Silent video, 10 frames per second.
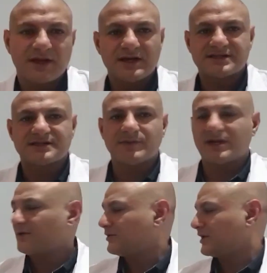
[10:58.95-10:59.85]

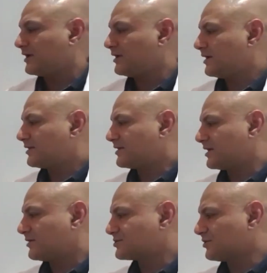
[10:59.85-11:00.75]
Similarly, the
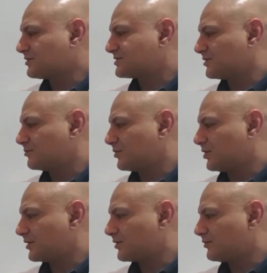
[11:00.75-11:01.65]
naltrexone
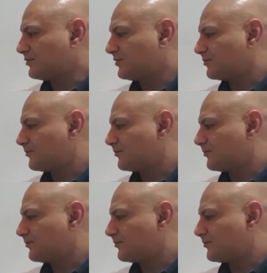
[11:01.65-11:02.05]
molecules,